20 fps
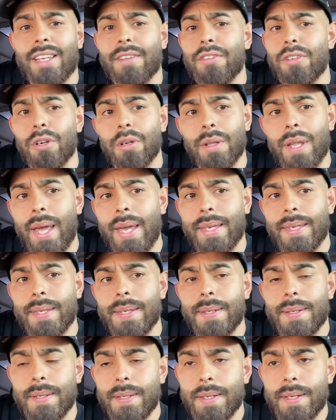if you don't like
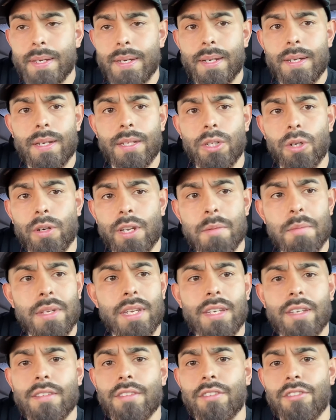it. You know, give
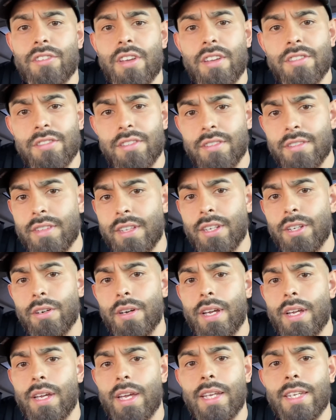me any suggestions. You know,
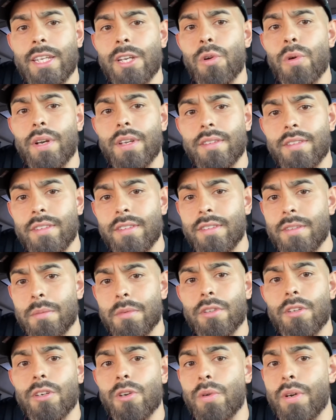any
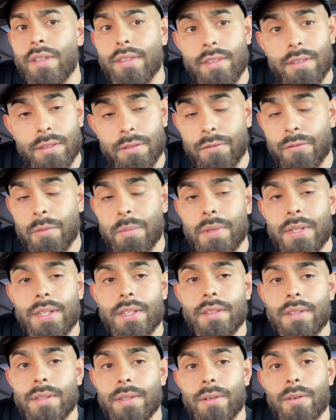criticisms, good criticism for me.
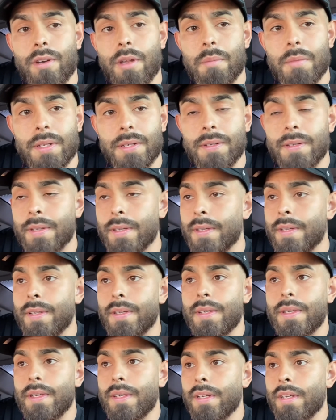You know what I
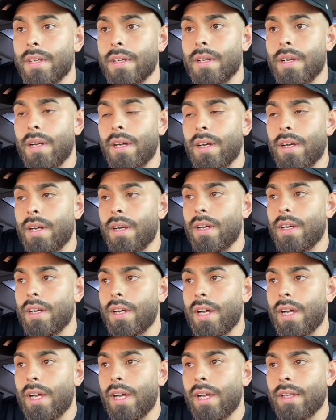mean?
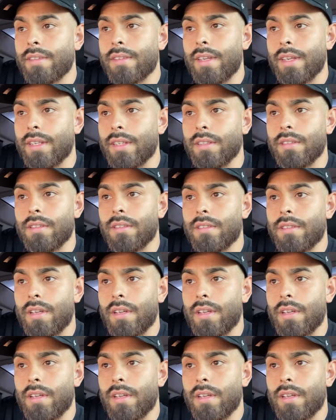Uh, I, I, take it.